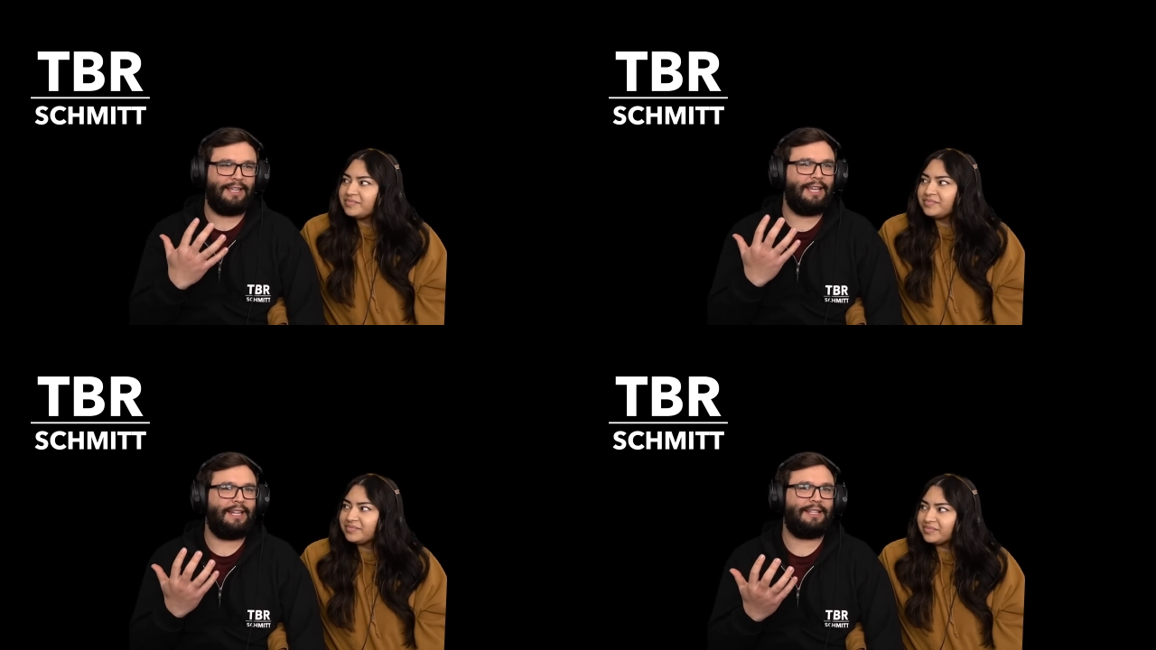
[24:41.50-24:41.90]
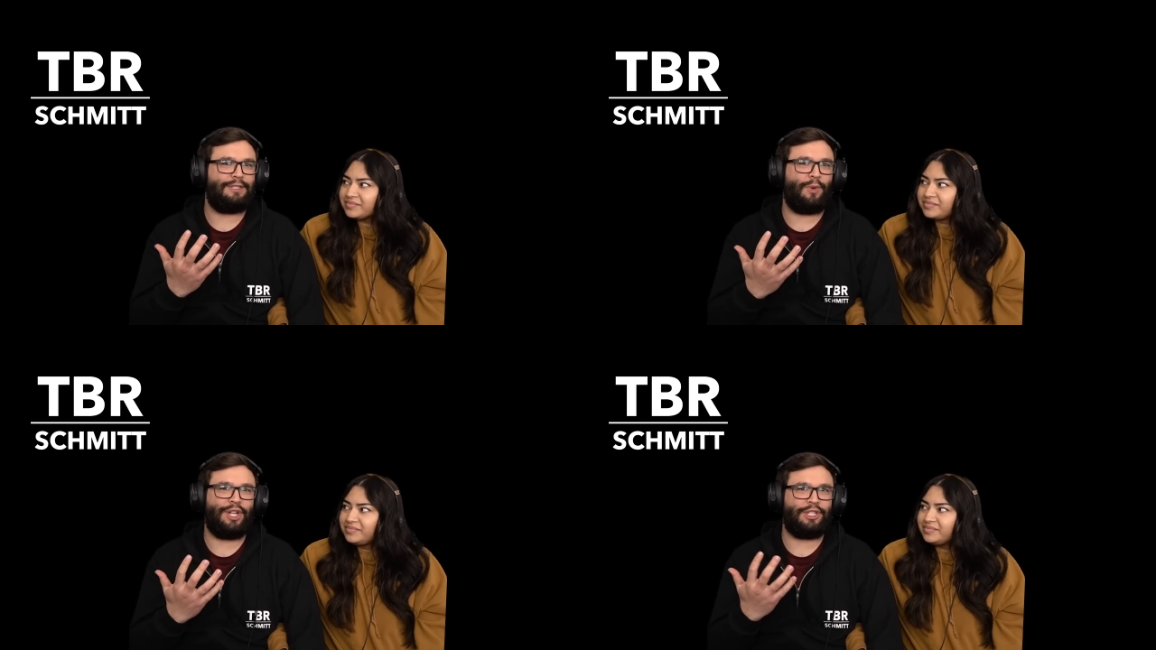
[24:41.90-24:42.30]
Speaker 1: it
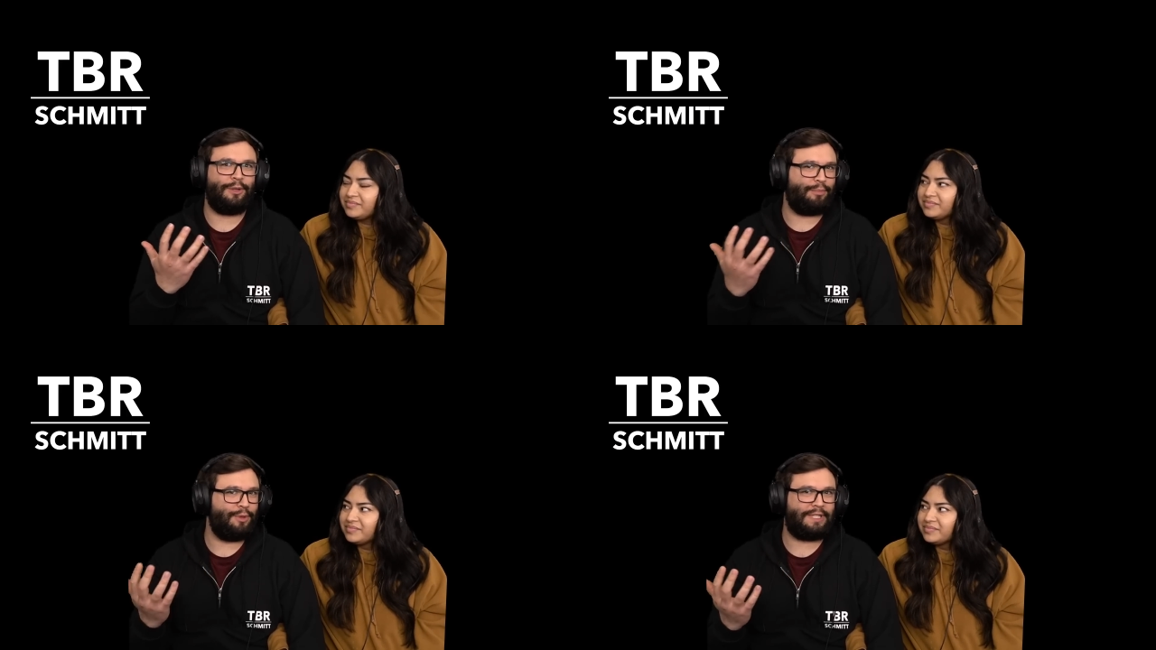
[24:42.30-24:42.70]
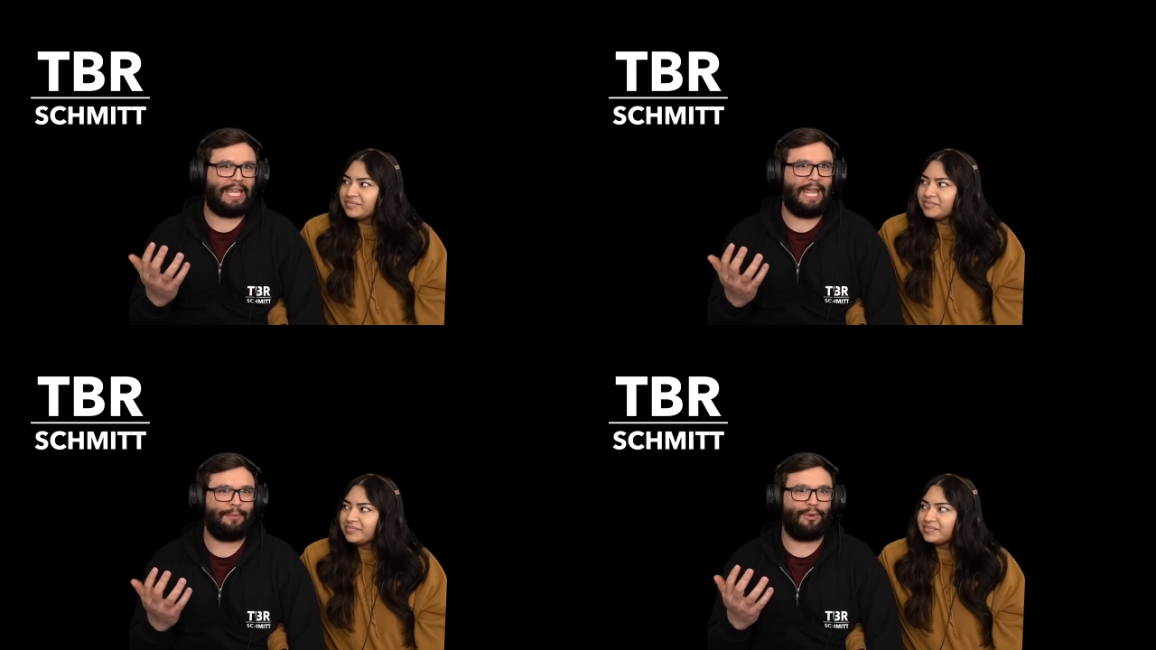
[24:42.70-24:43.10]
is watching Bruce
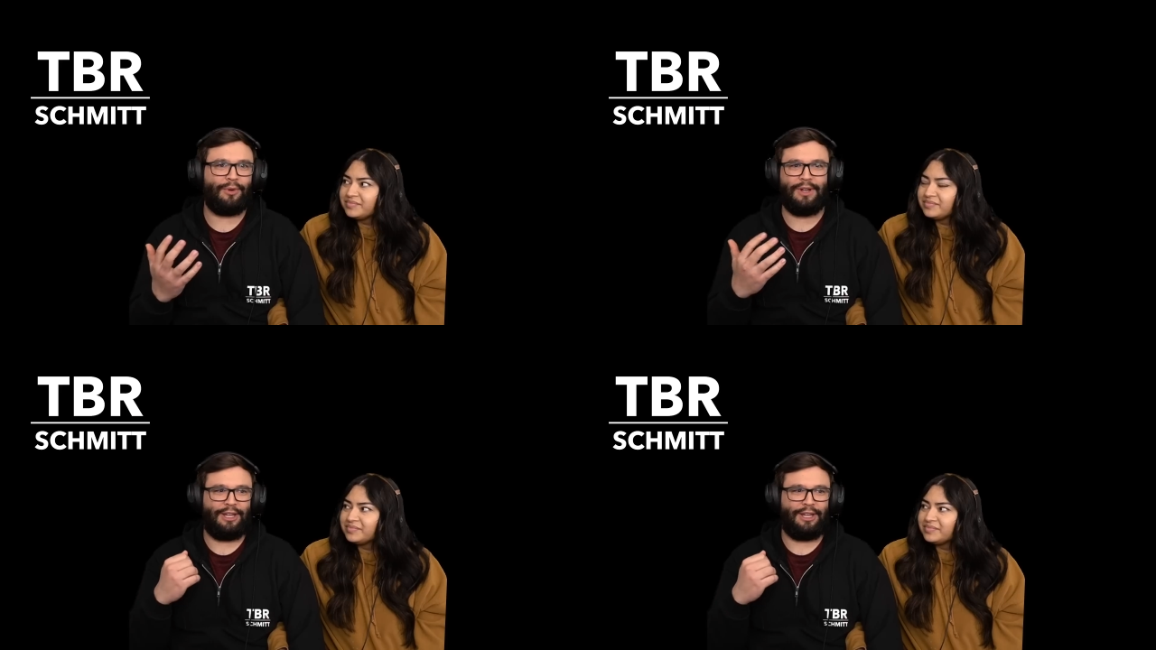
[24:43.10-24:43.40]
Campbell,